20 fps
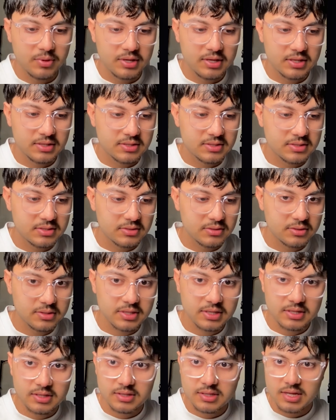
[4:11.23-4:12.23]
It's
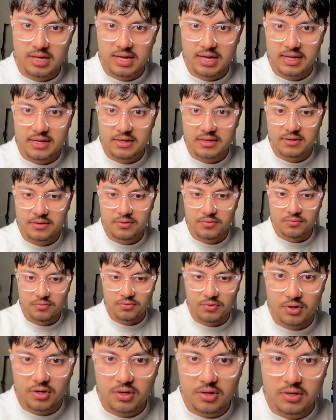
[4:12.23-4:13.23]
looking like
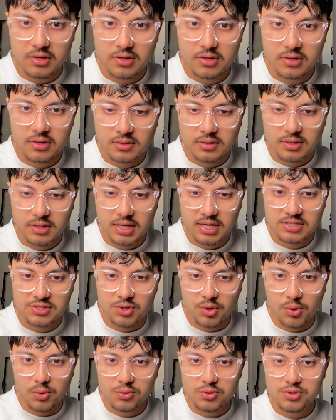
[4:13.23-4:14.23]
Grok
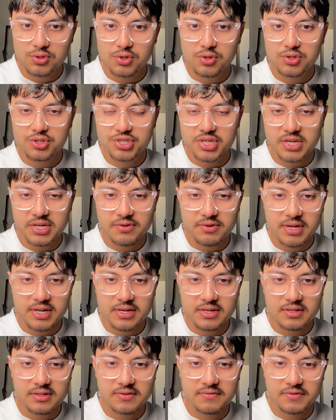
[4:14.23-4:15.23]
has also
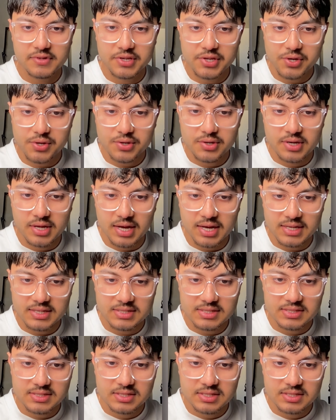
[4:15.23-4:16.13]
generated the video. Nice.